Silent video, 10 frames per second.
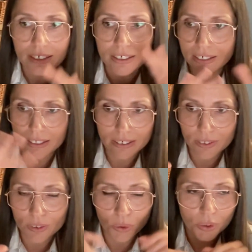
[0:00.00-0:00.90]

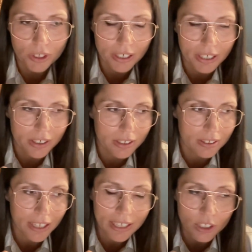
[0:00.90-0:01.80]
or
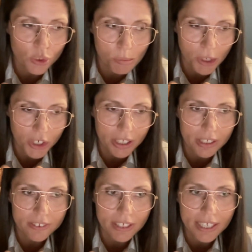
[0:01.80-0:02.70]
any new
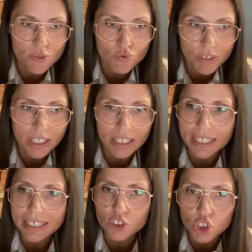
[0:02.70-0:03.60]
market, it's
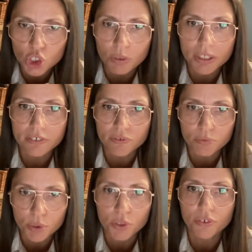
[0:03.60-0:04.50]
really intuitive
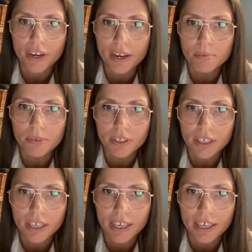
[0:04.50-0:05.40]
program.
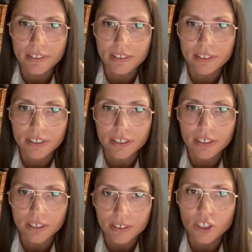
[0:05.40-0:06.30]
And
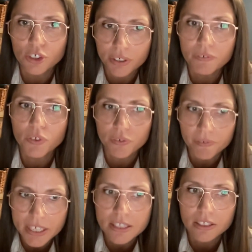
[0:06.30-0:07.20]
if you
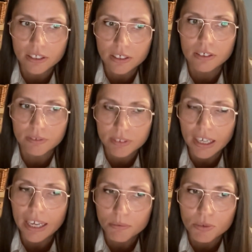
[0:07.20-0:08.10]
invest the
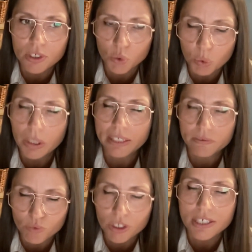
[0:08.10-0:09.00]
time, you will
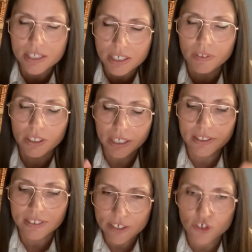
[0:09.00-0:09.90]
really see
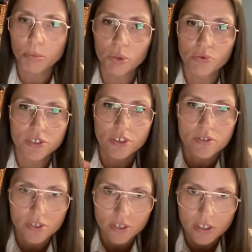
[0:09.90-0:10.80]
tangible
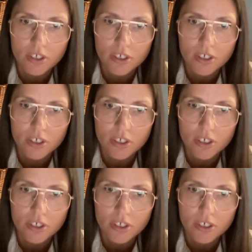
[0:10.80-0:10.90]
results.